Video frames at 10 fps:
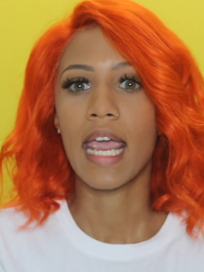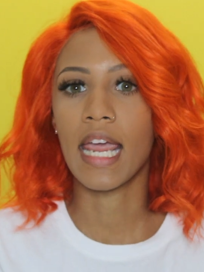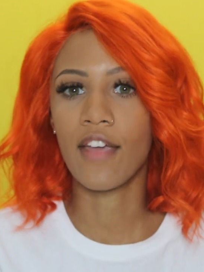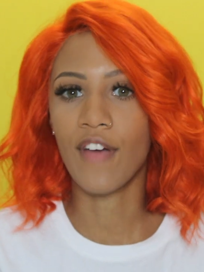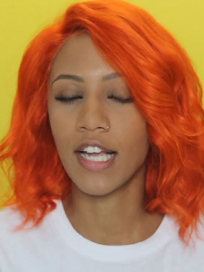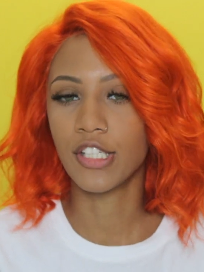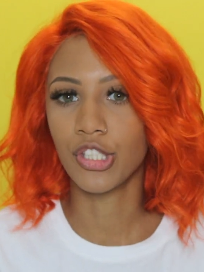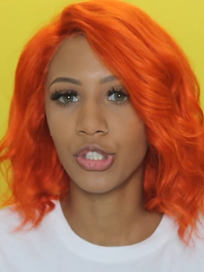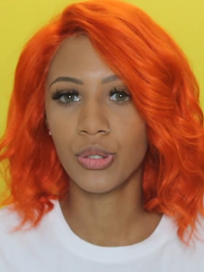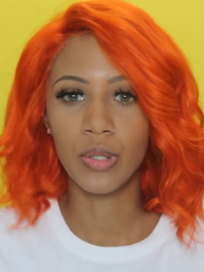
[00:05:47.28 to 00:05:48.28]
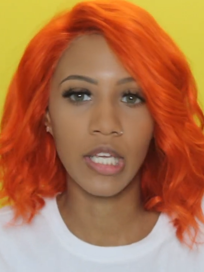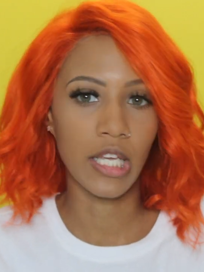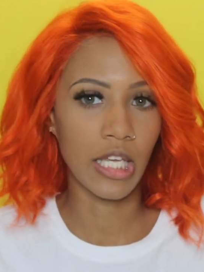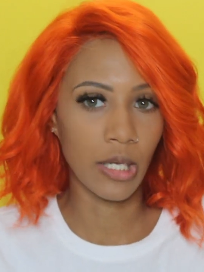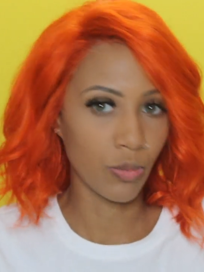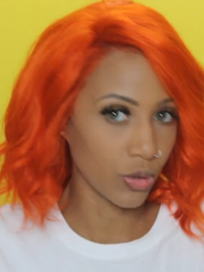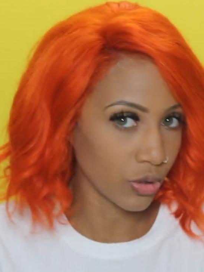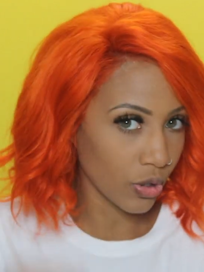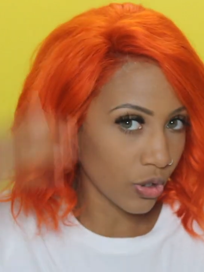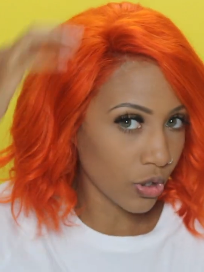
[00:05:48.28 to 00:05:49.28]
if I do, it will
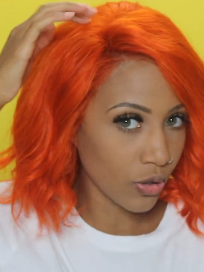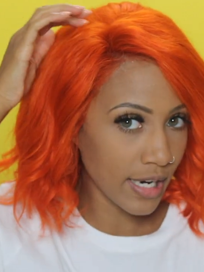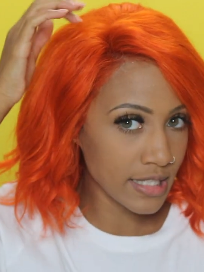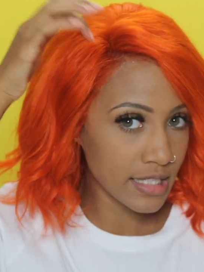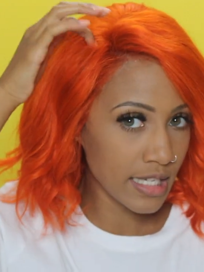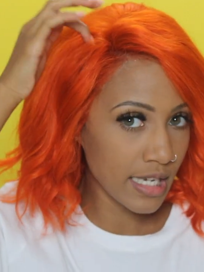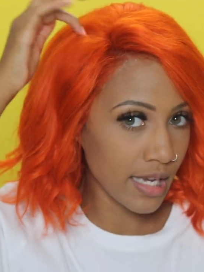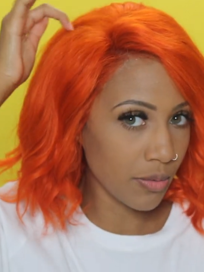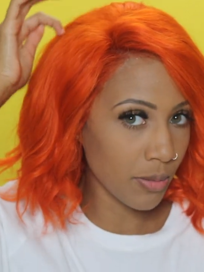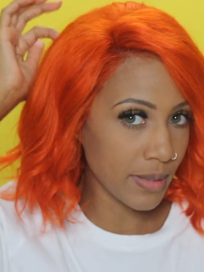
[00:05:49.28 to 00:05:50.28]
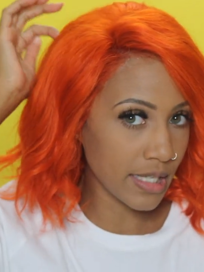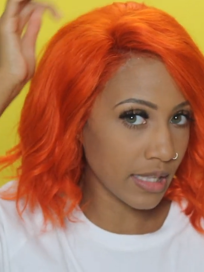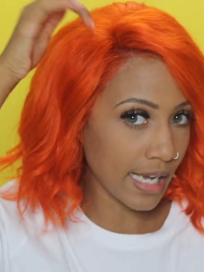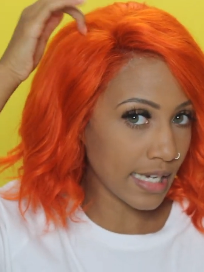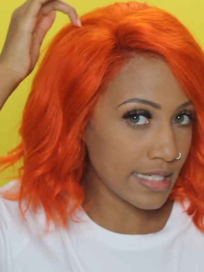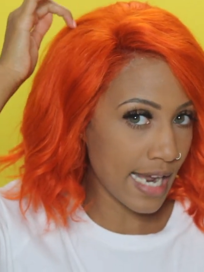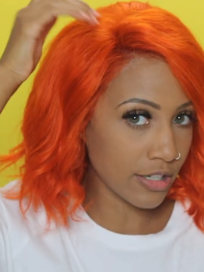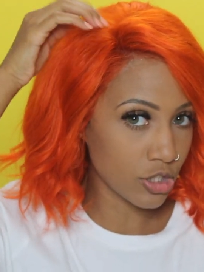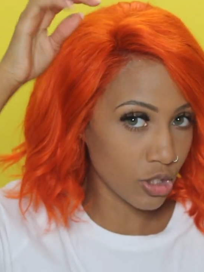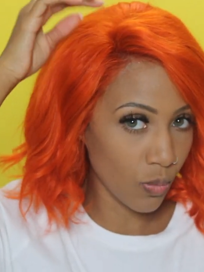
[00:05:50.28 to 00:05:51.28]
look crazy. It will be like down
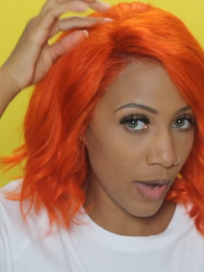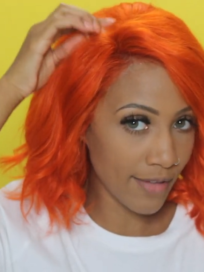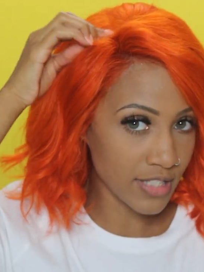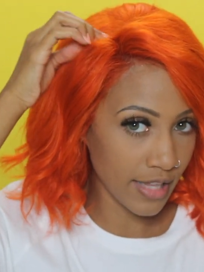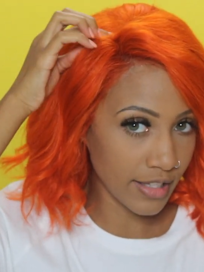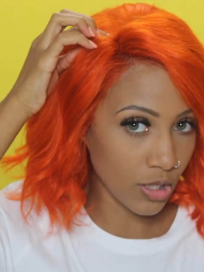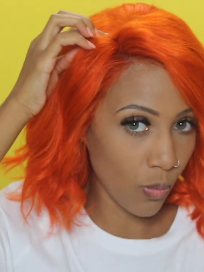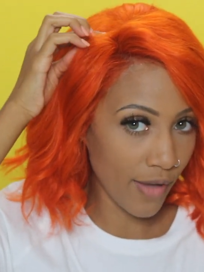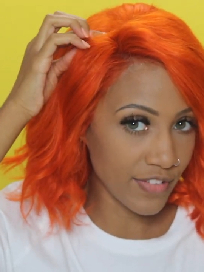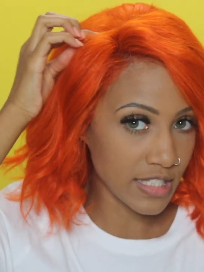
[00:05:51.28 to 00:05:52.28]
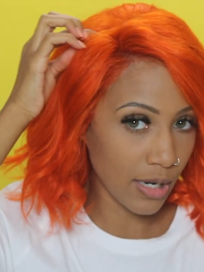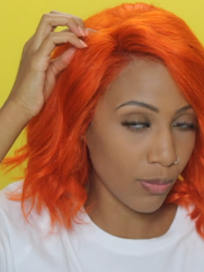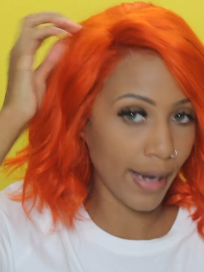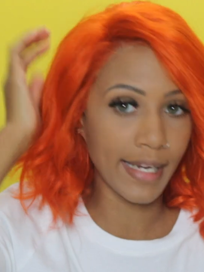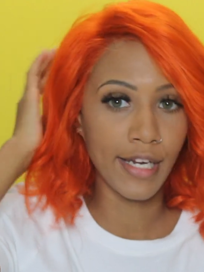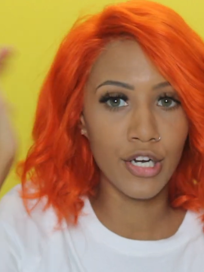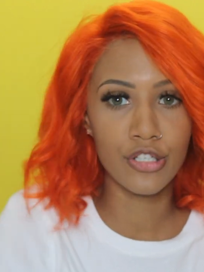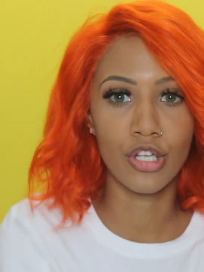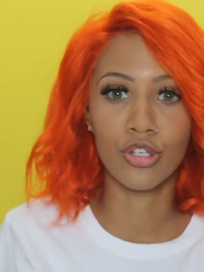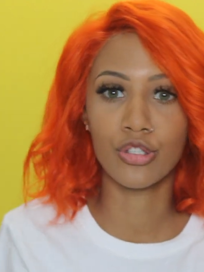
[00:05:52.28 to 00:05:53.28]
into the wefts. I think the weft is like right here.
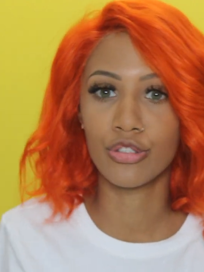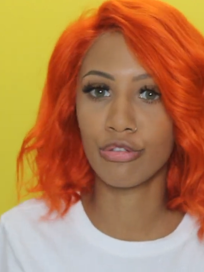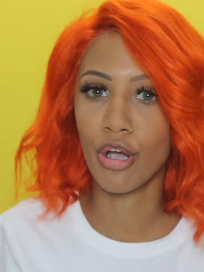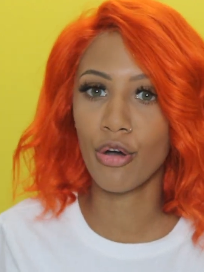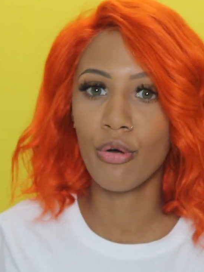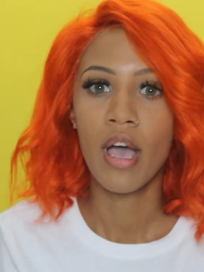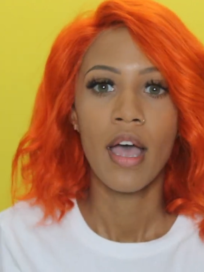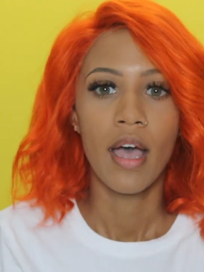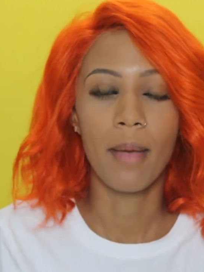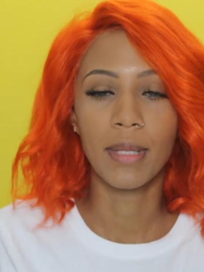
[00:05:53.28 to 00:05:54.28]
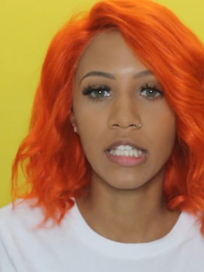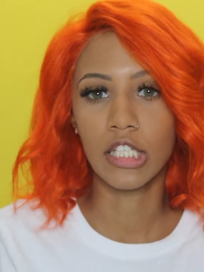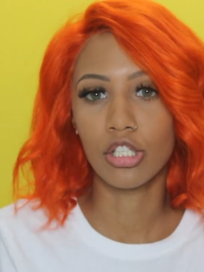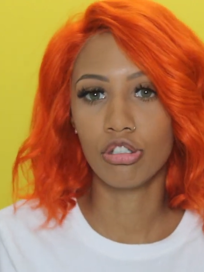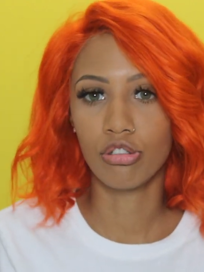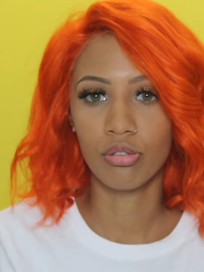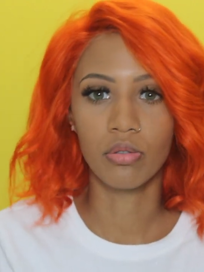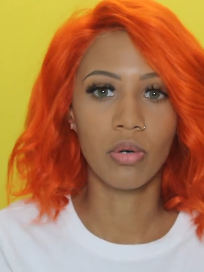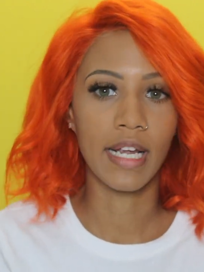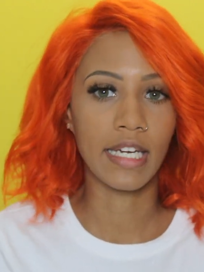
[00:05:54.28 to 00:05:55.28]
So there's no ability to
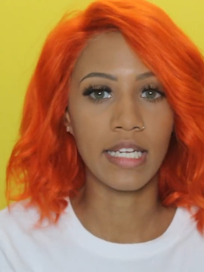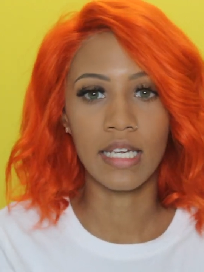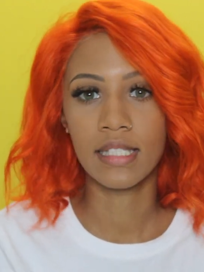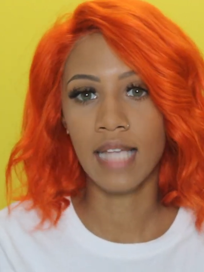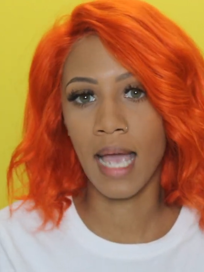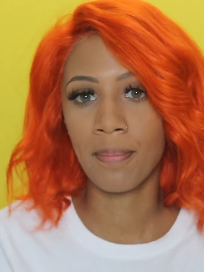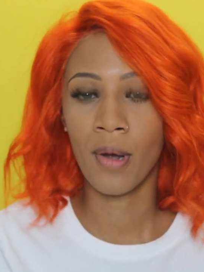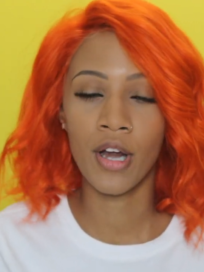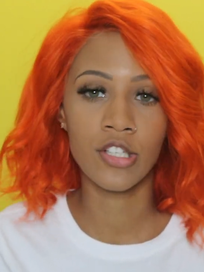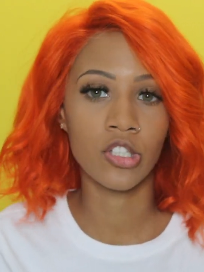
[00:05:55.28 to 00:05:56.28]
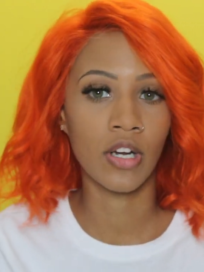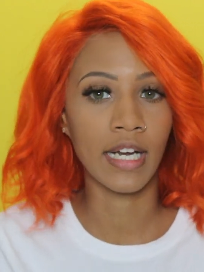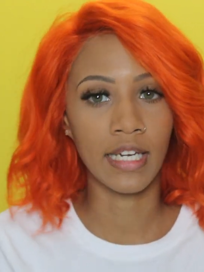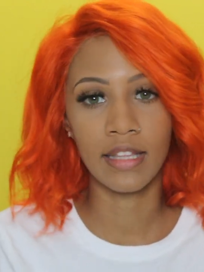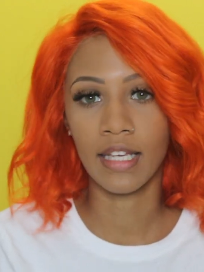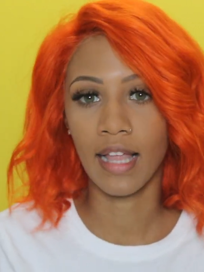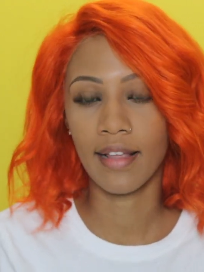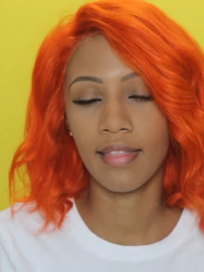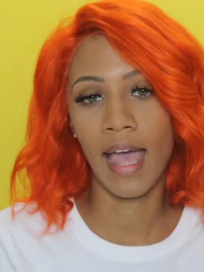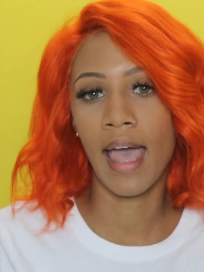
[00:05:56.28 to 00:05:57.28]
do any side parts or anything
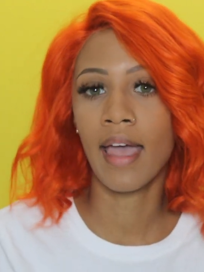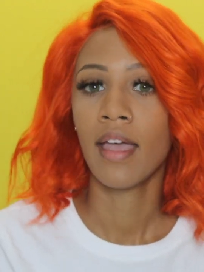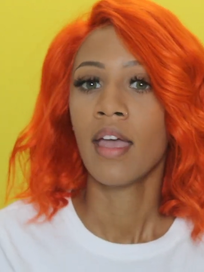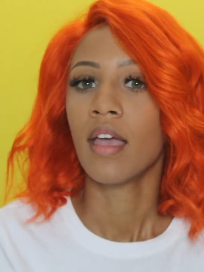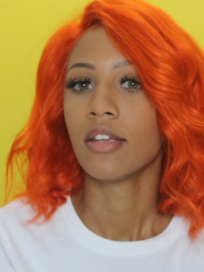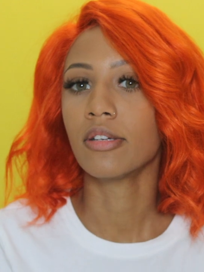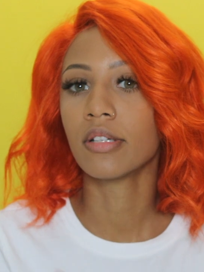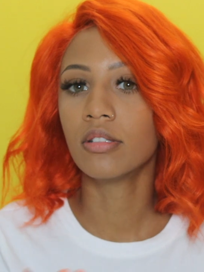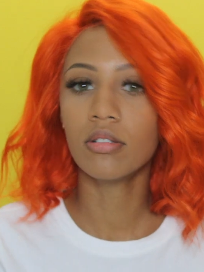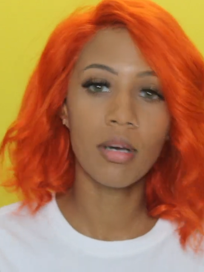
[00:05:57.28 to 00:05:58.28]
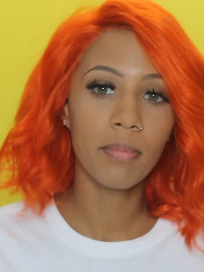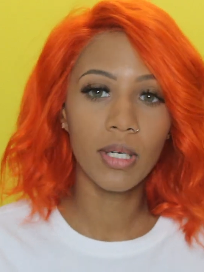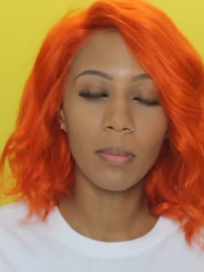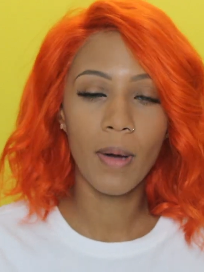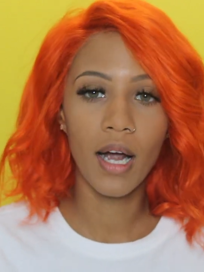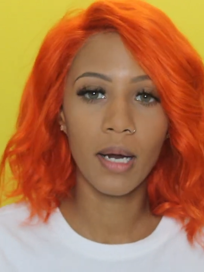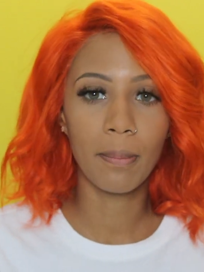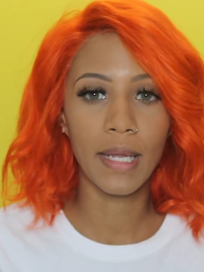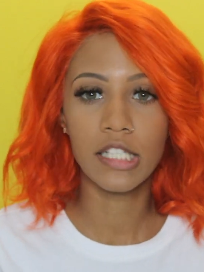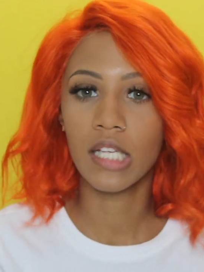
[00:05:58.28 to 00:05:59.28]
like that. You can do a middle part,
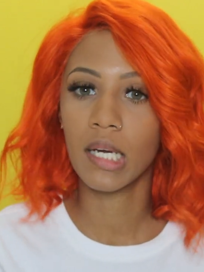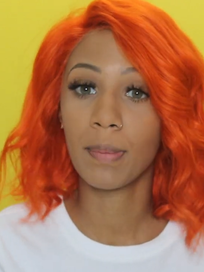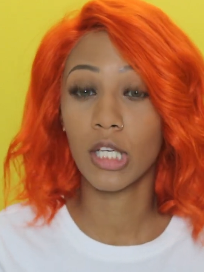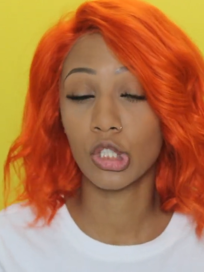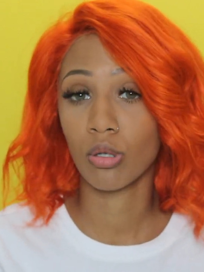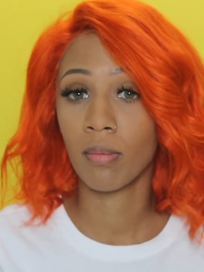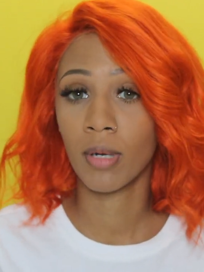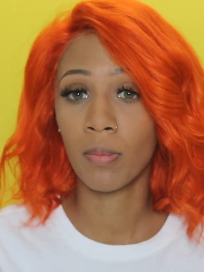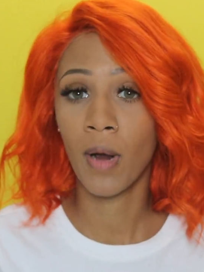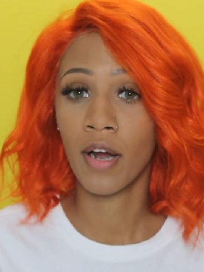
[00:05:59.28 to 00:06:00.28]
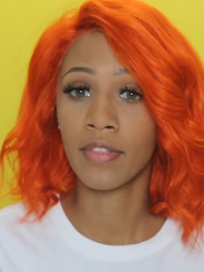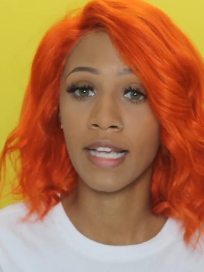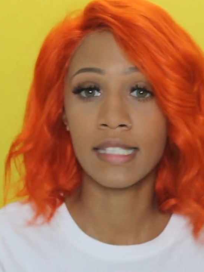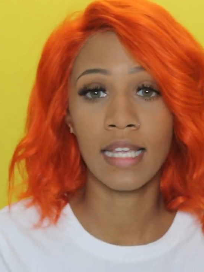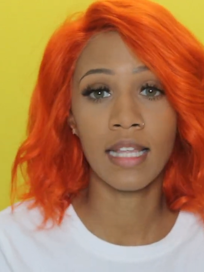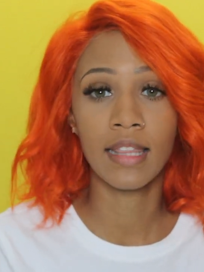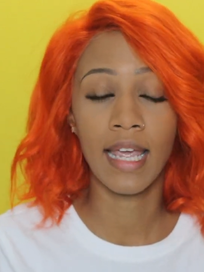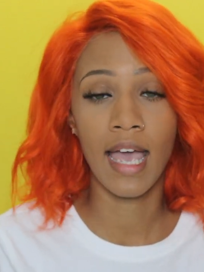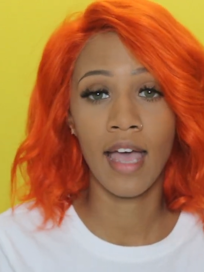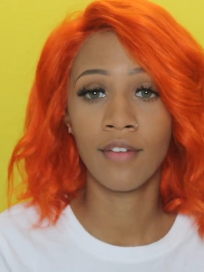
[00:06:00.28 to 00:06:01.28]
but it's gonna be a short middle part. They say that they
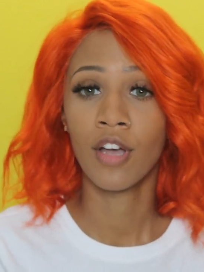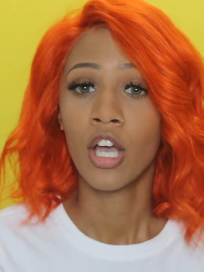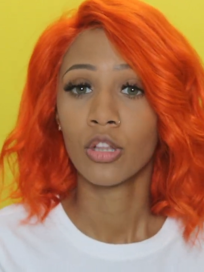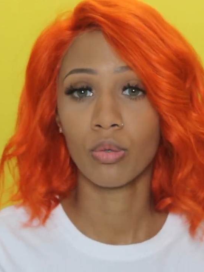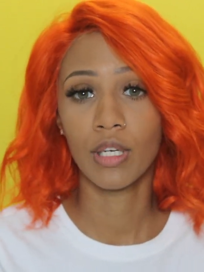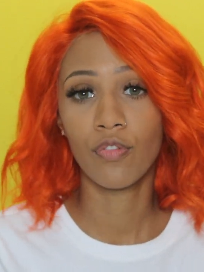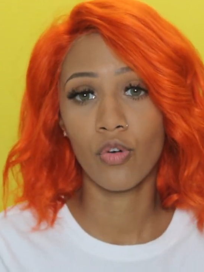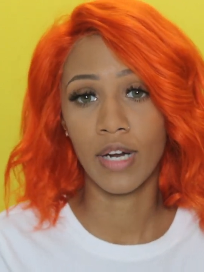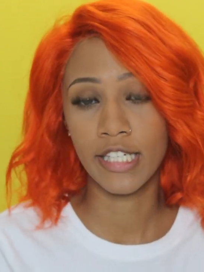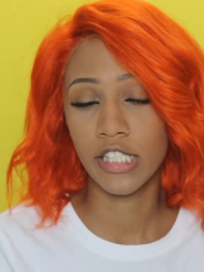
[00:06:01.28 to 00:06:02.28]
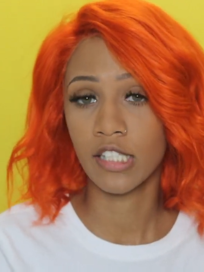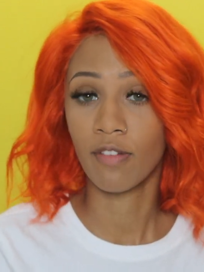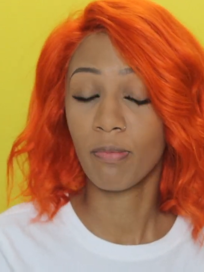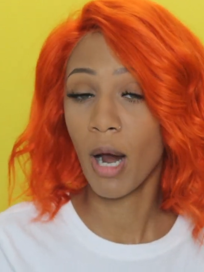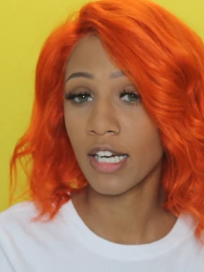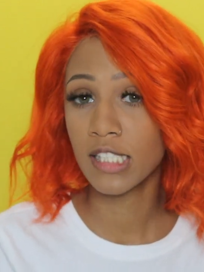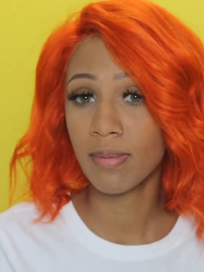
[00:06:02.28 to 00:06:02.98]
have three to four inches of parting